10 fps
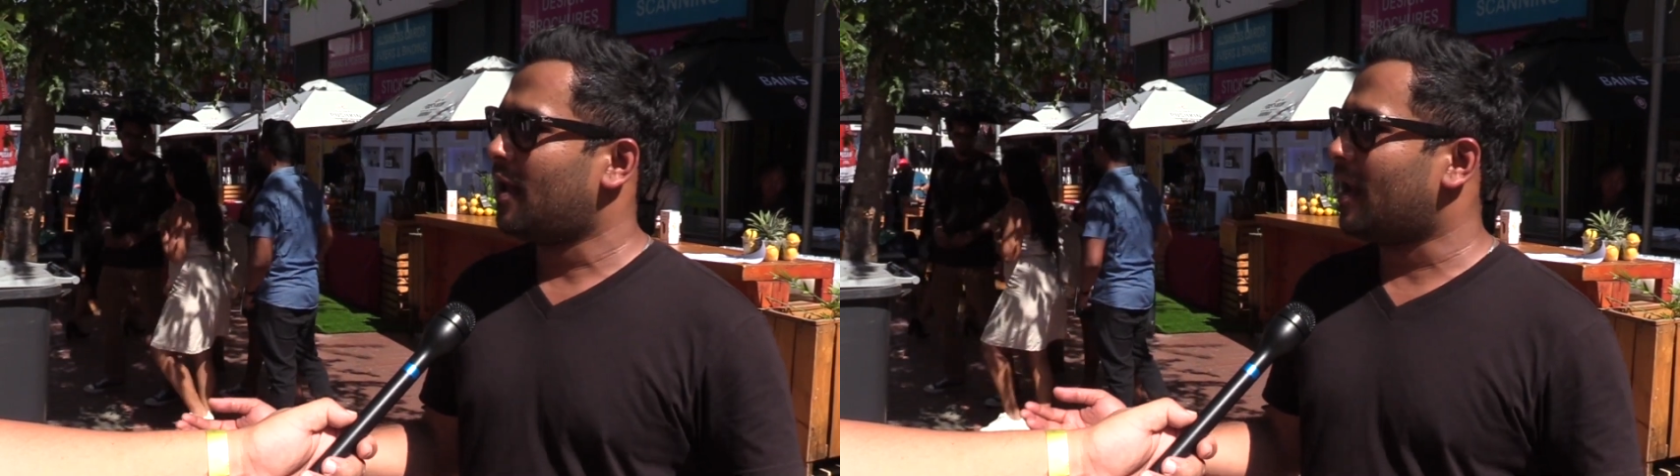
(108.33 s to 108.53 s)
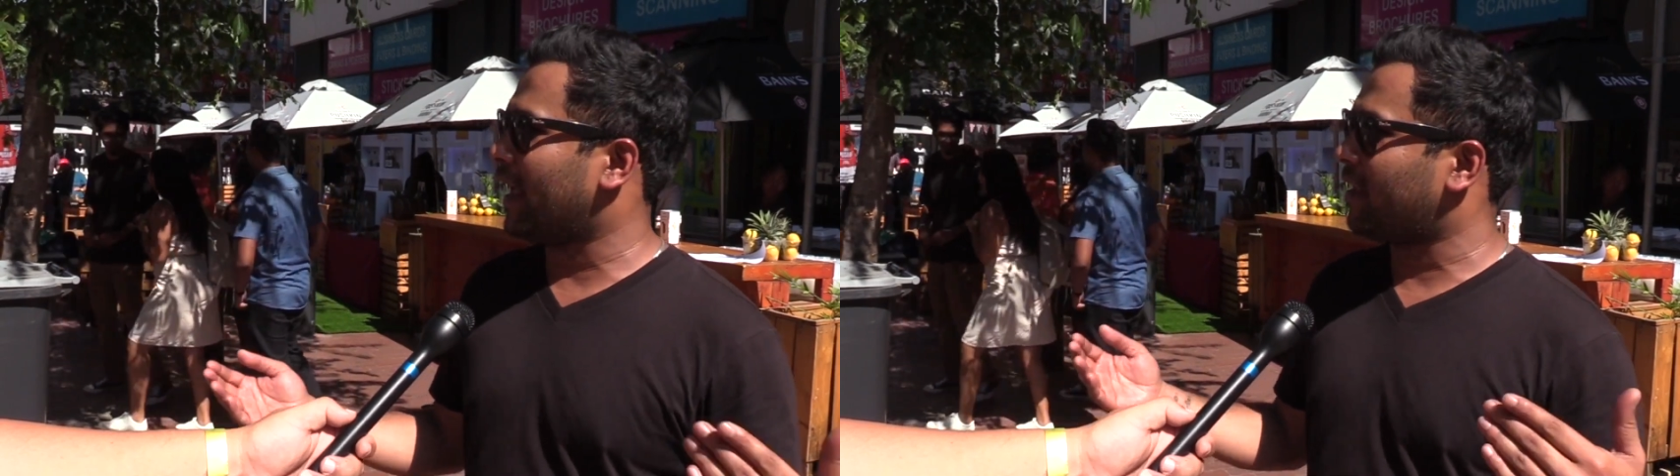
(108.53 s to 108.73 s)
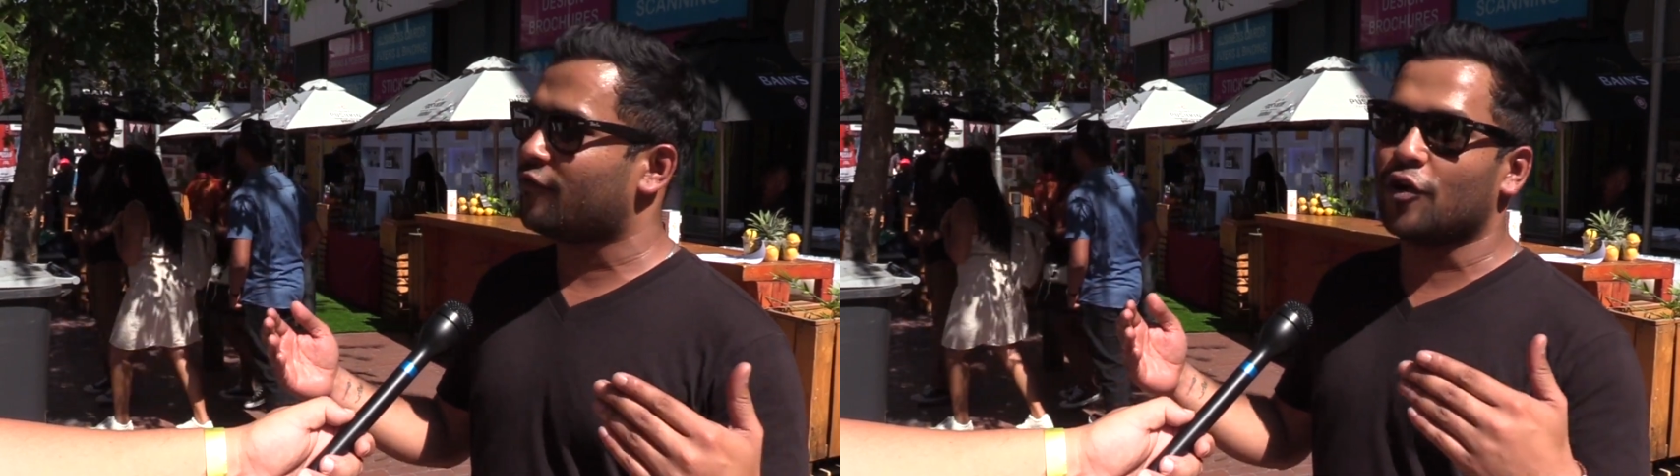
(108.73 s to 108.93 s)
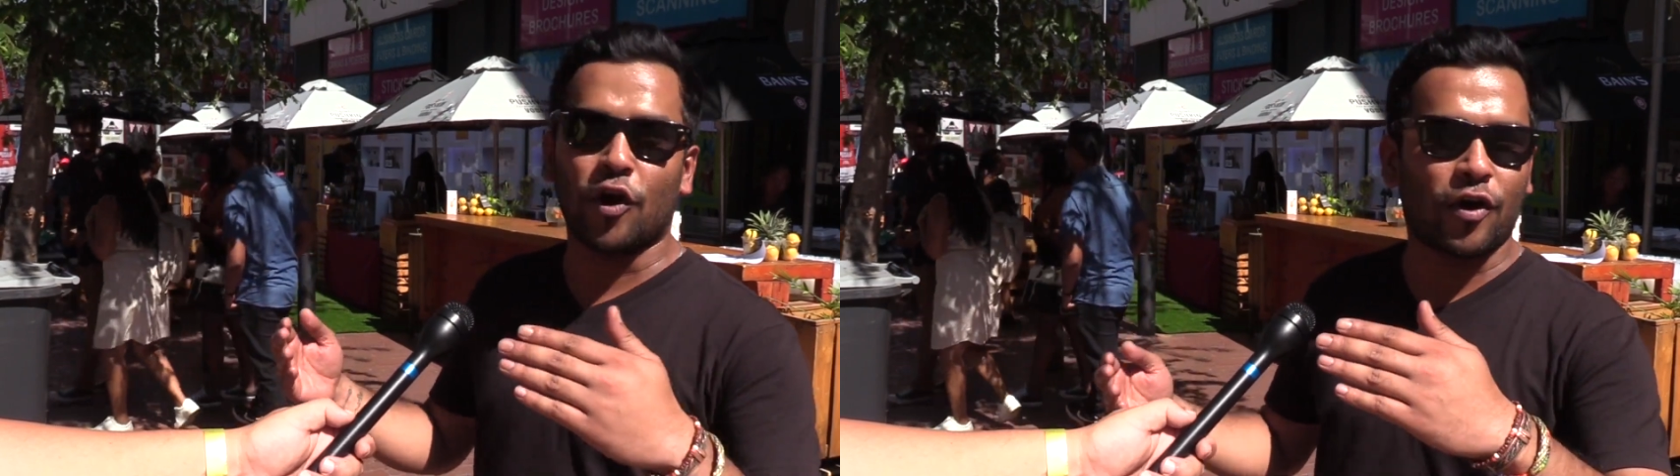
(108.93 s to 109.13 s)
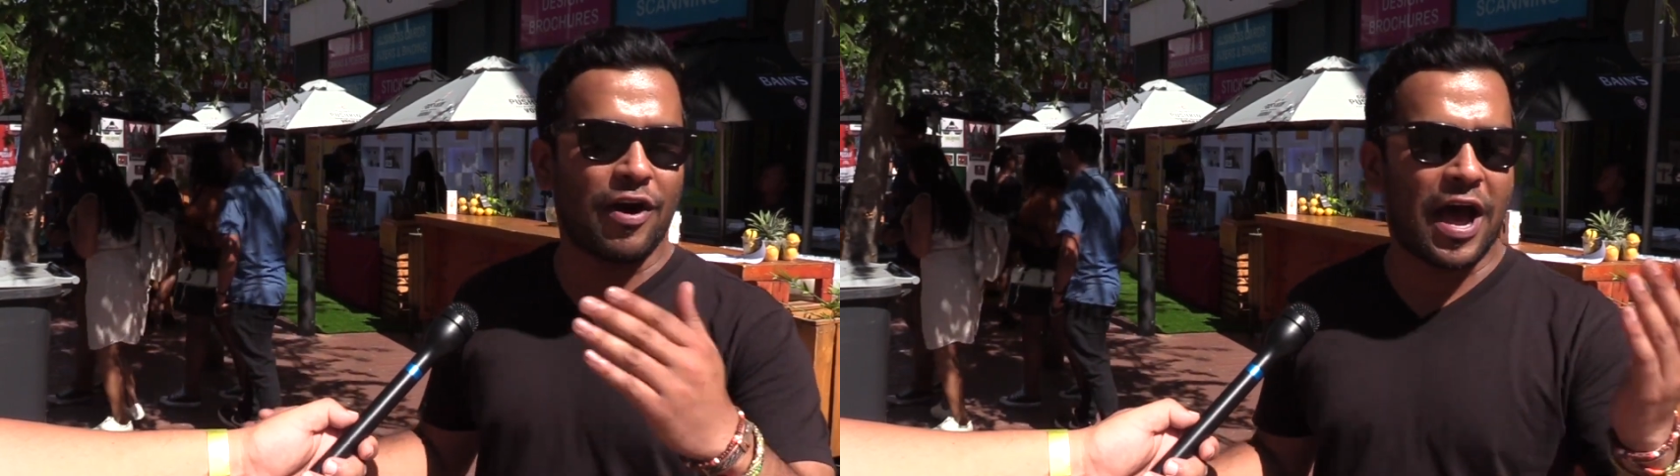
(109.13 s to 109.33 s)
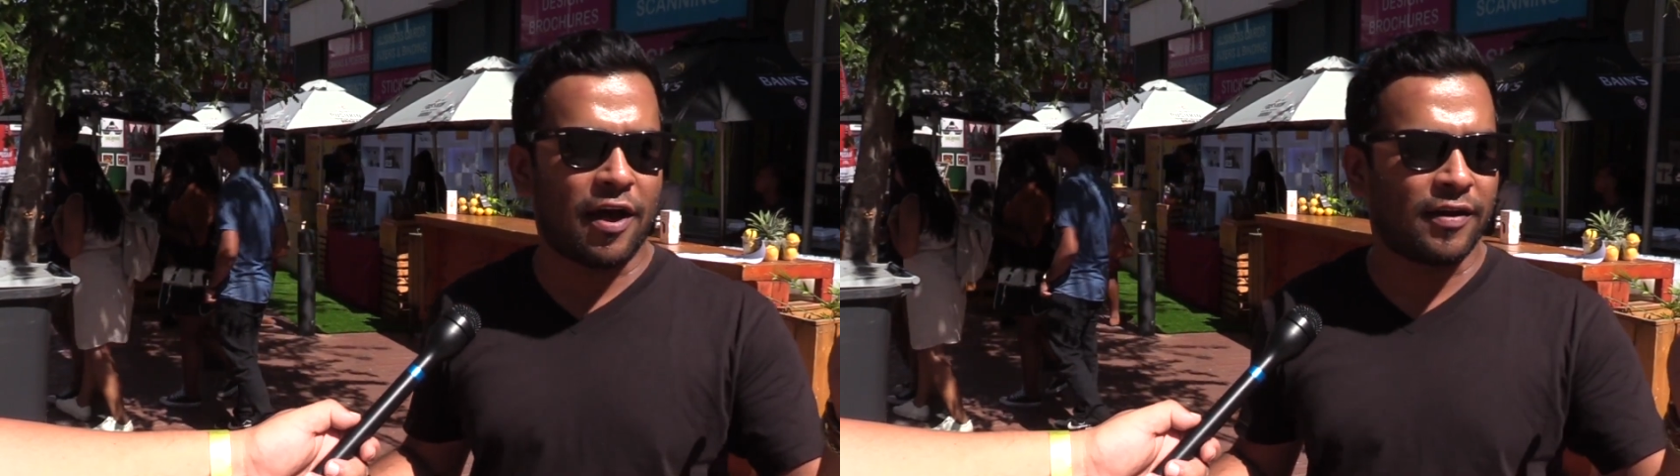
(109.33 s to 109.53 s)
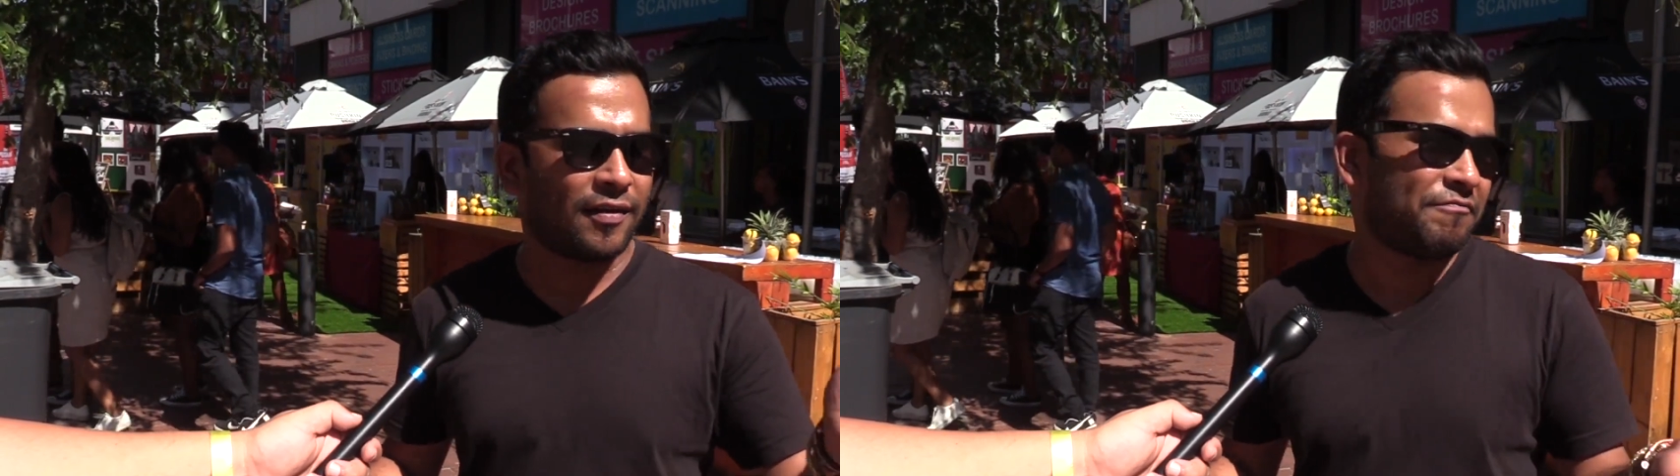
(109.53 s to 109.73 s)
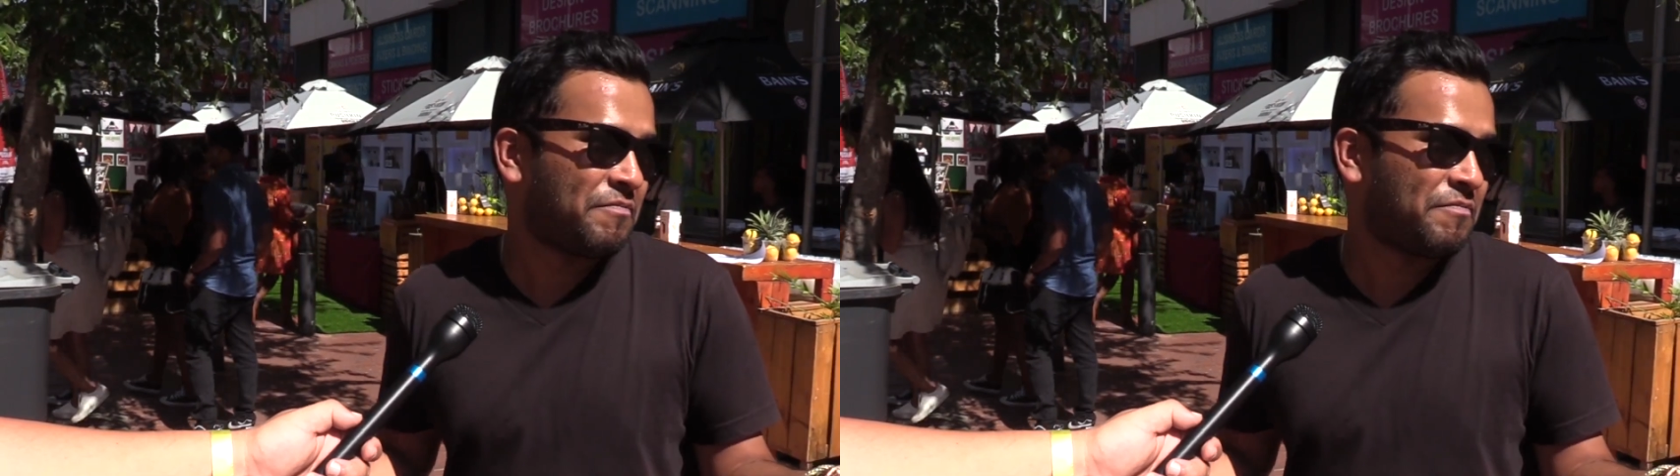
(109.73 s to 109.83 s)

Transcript: like if you look around,